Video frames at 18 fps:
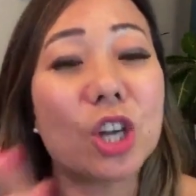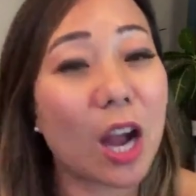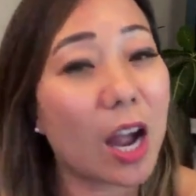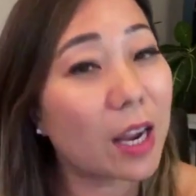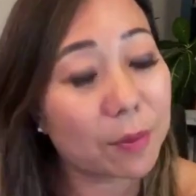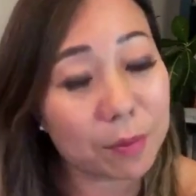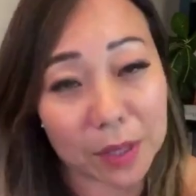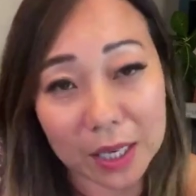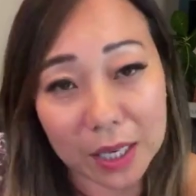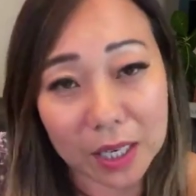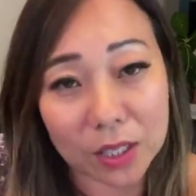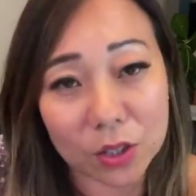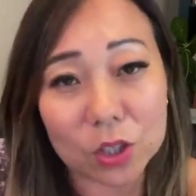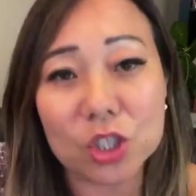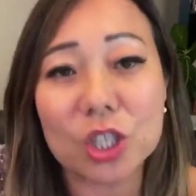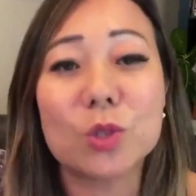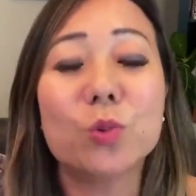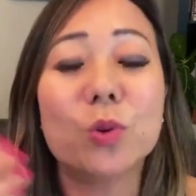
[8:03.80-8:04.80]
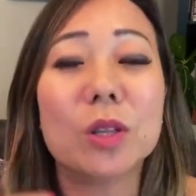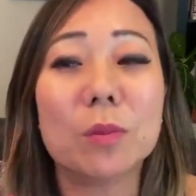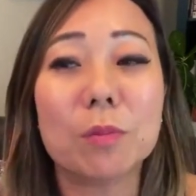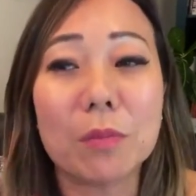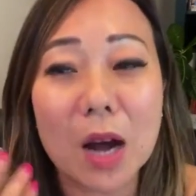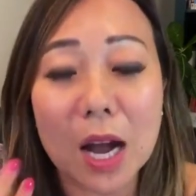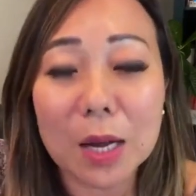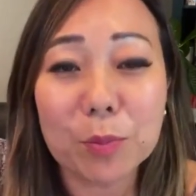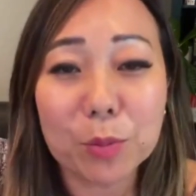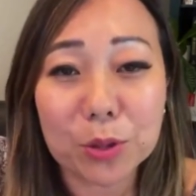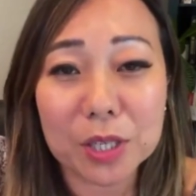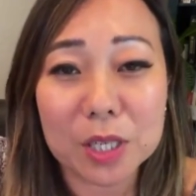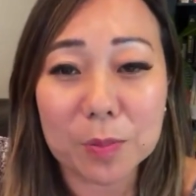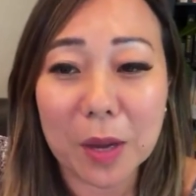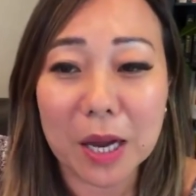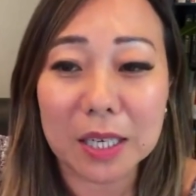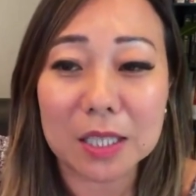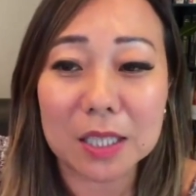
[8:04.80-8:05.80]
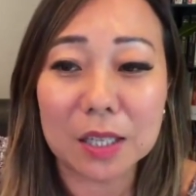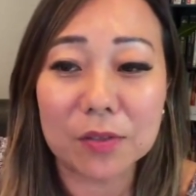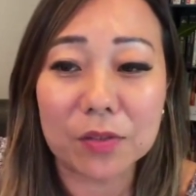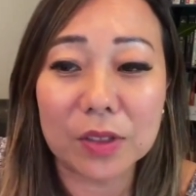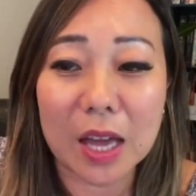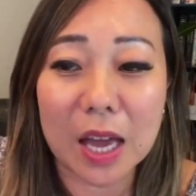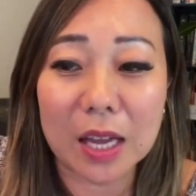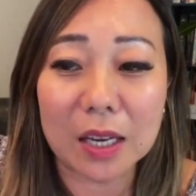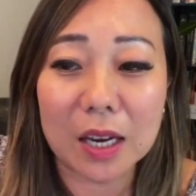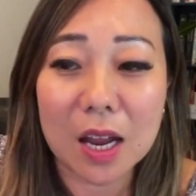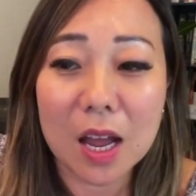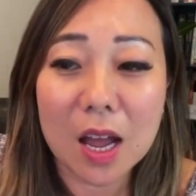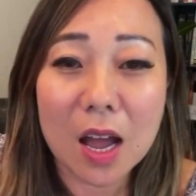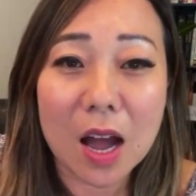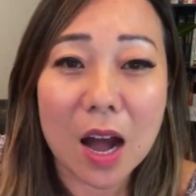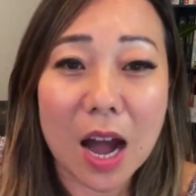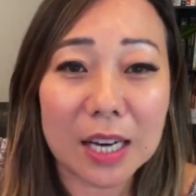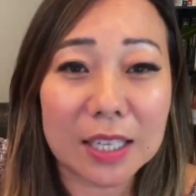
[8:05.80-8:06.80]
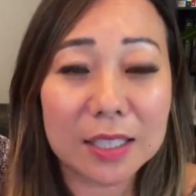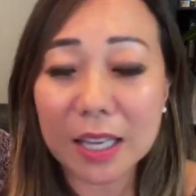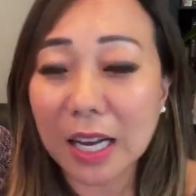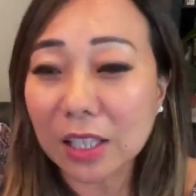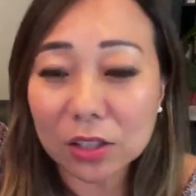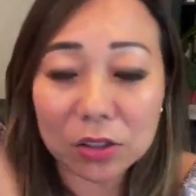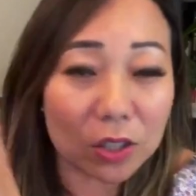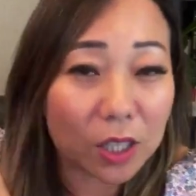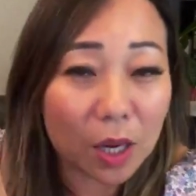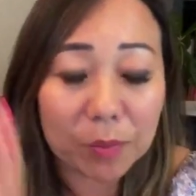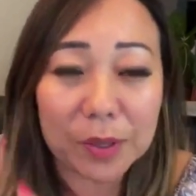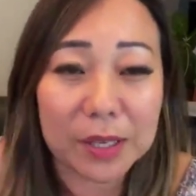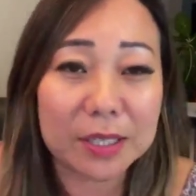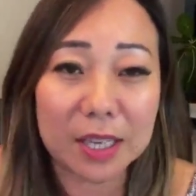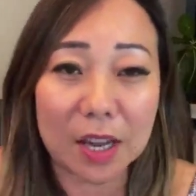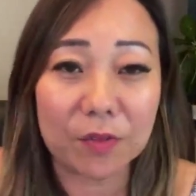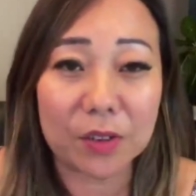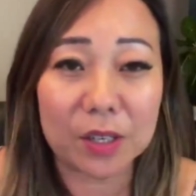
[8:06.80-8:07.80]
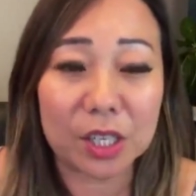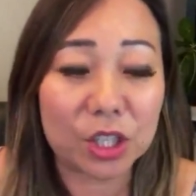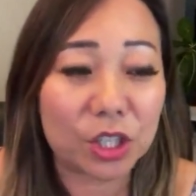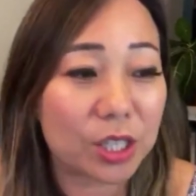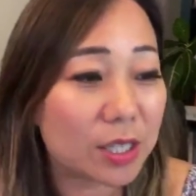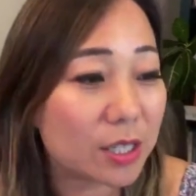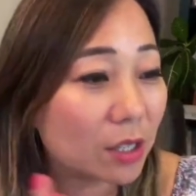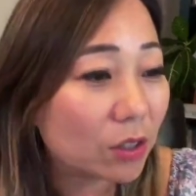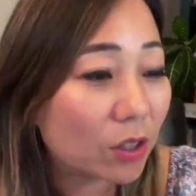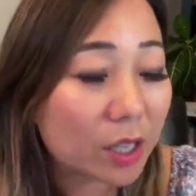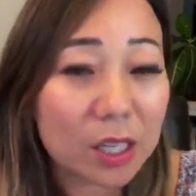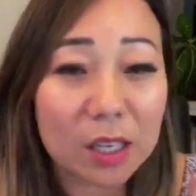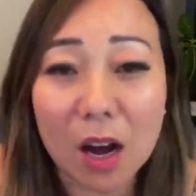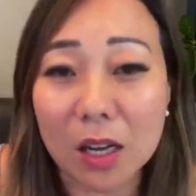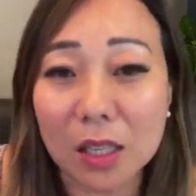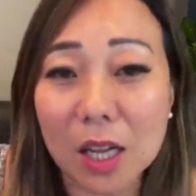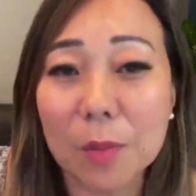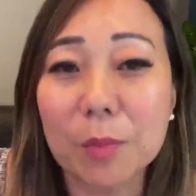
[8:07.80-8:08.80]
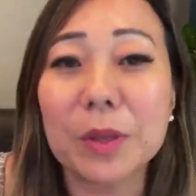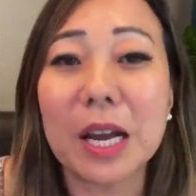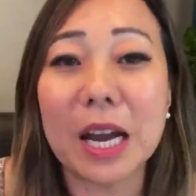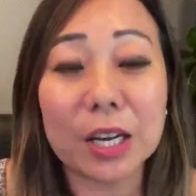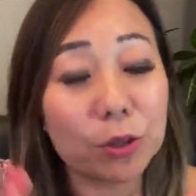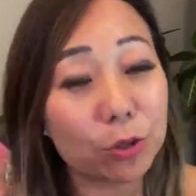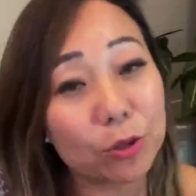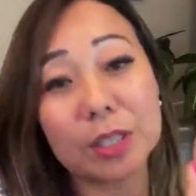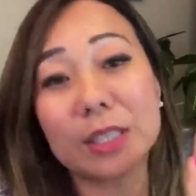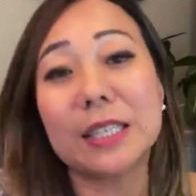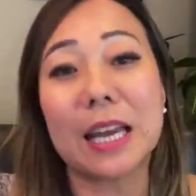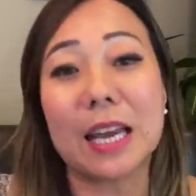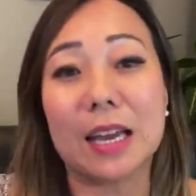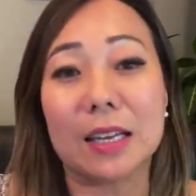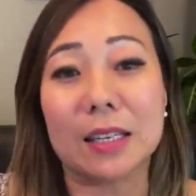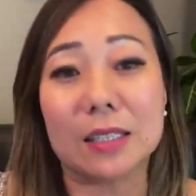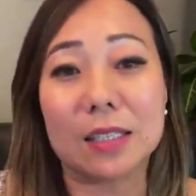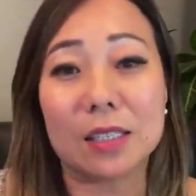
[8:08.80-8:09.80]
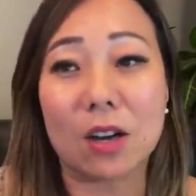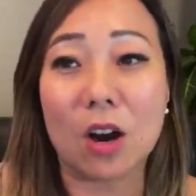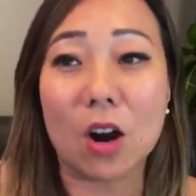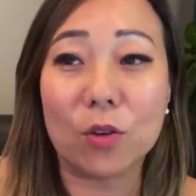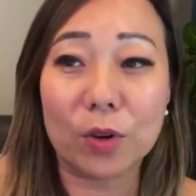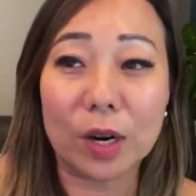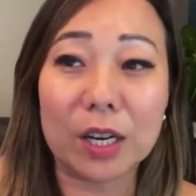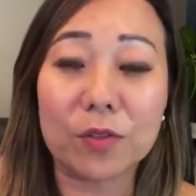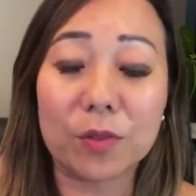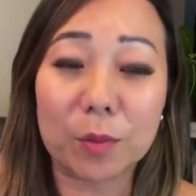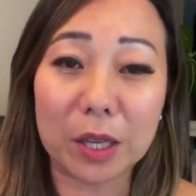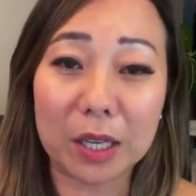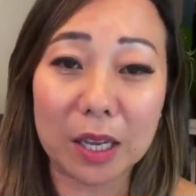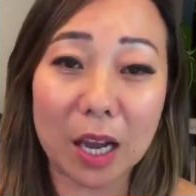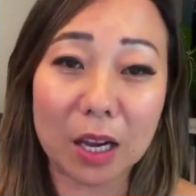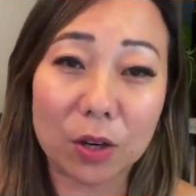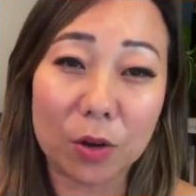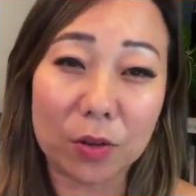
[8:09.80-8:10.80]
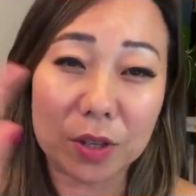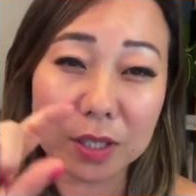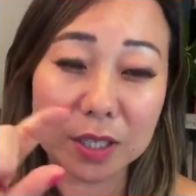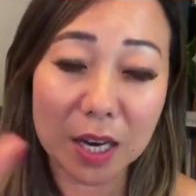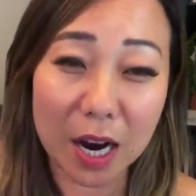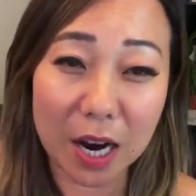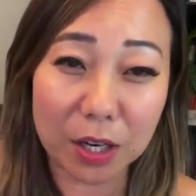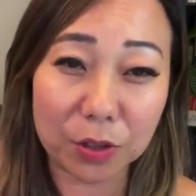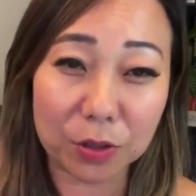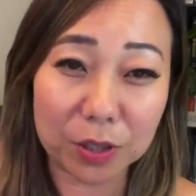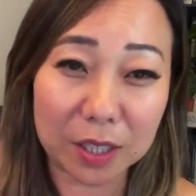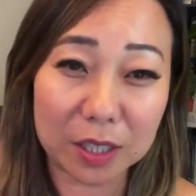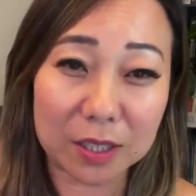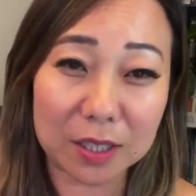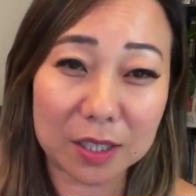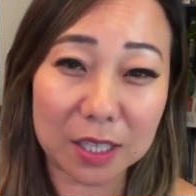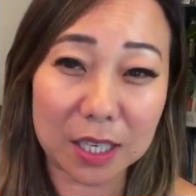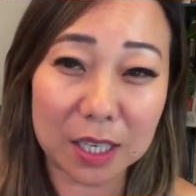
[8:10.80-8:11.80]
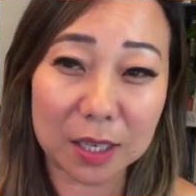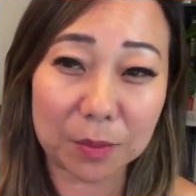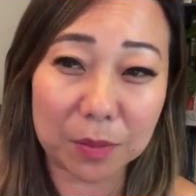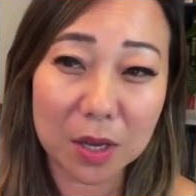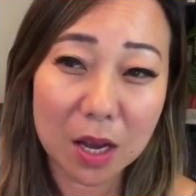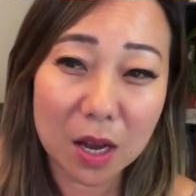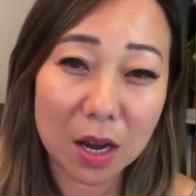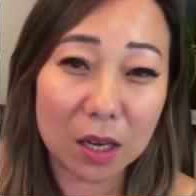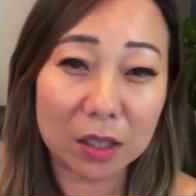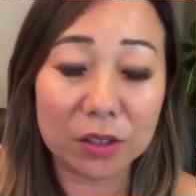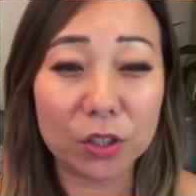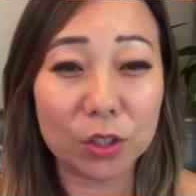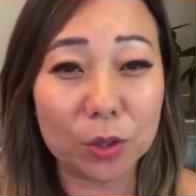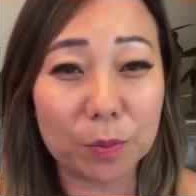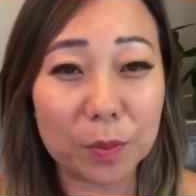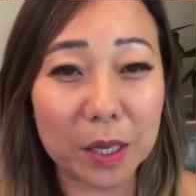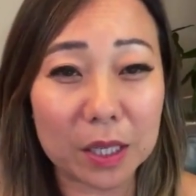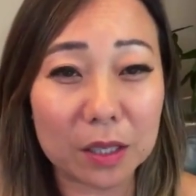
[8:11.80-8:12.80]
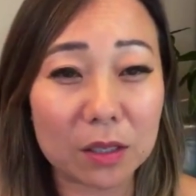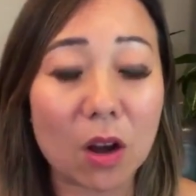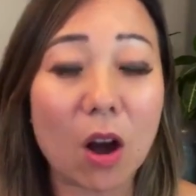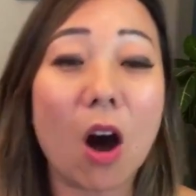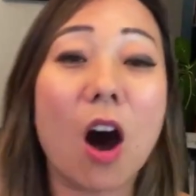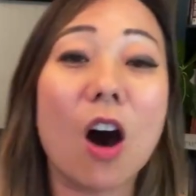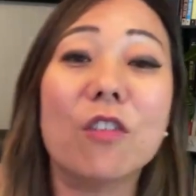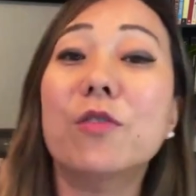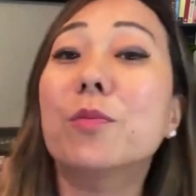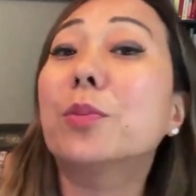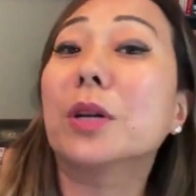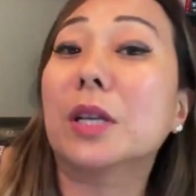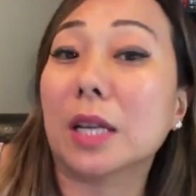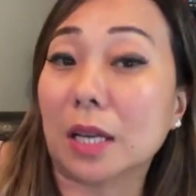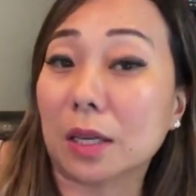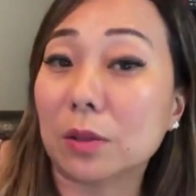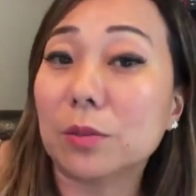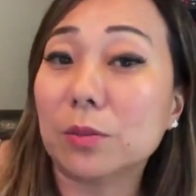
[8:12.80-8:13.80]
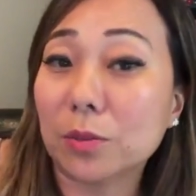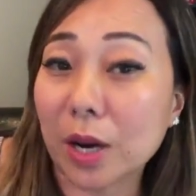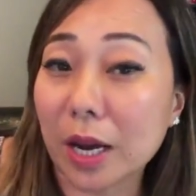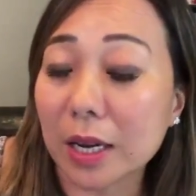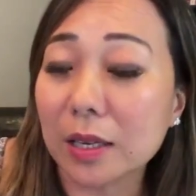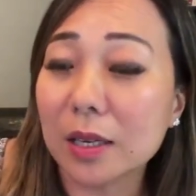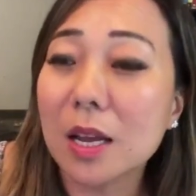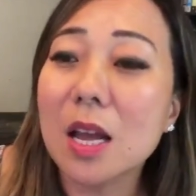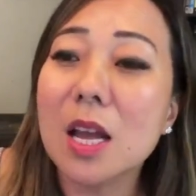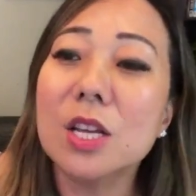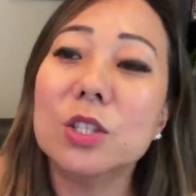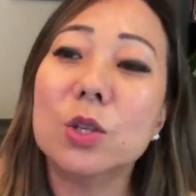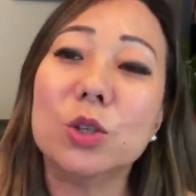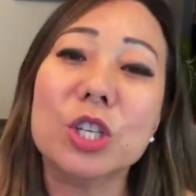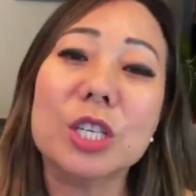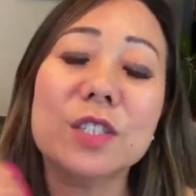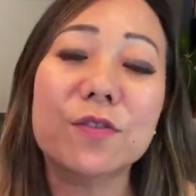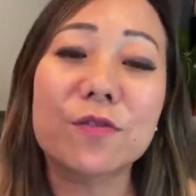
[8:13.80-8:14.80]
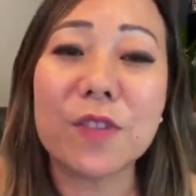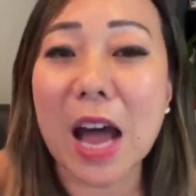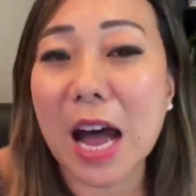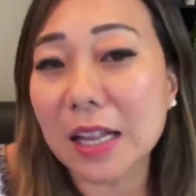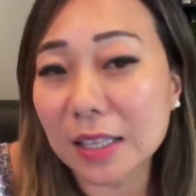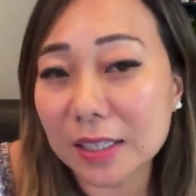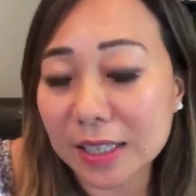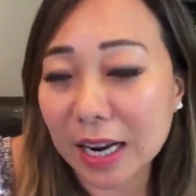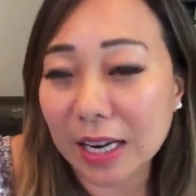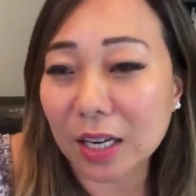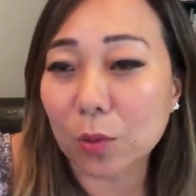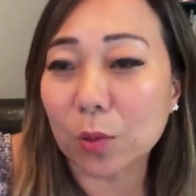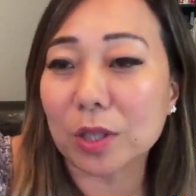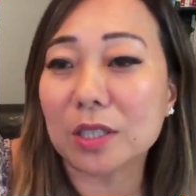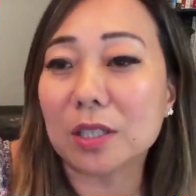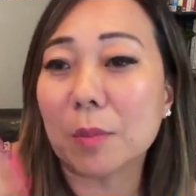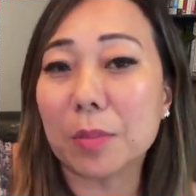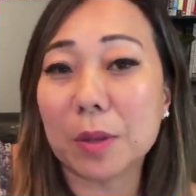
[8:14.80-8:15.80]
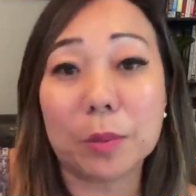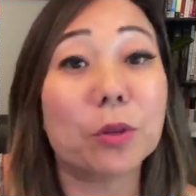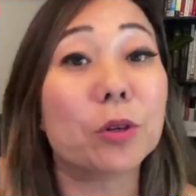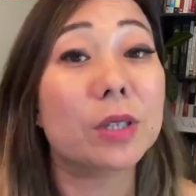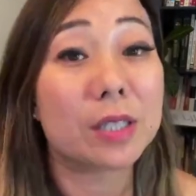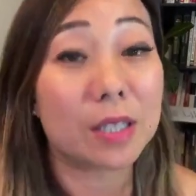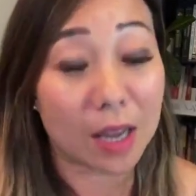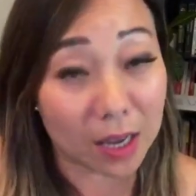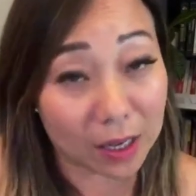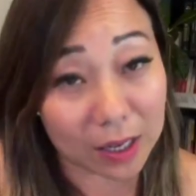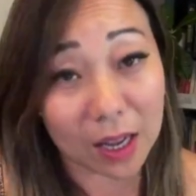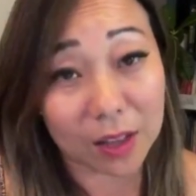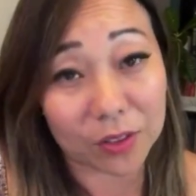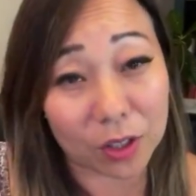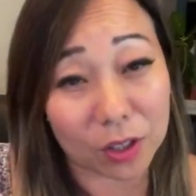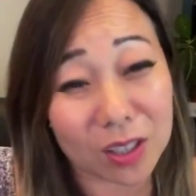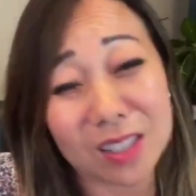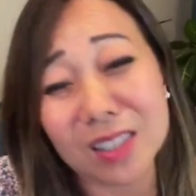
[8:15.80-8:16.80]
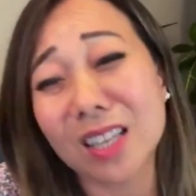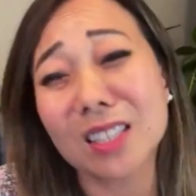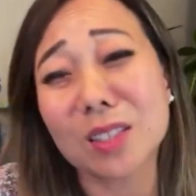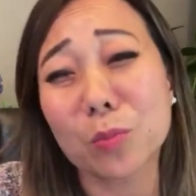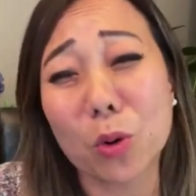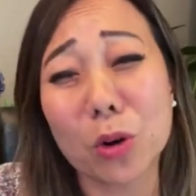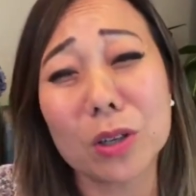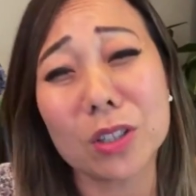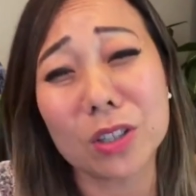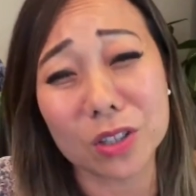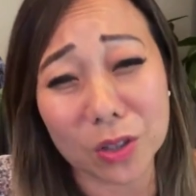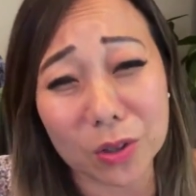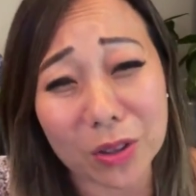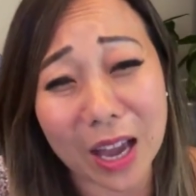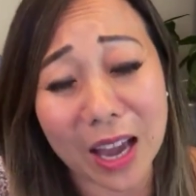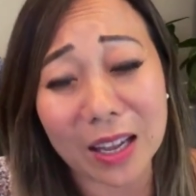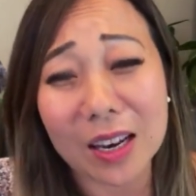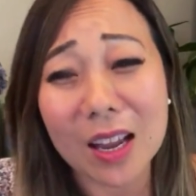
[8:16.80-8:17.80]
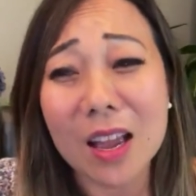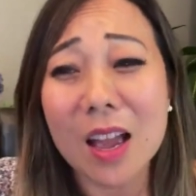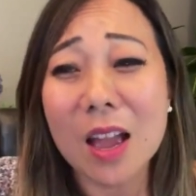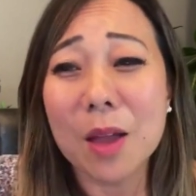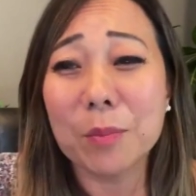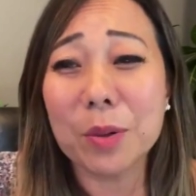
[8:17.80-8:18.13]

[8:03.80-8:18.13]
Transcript: to chime in just with my perspective that I decided to look up these definitions and look it all up. And I understand already from the get-go, the title could seem a little bit off-putting, right? So just validating what some people are saying out there, because that's important to do that.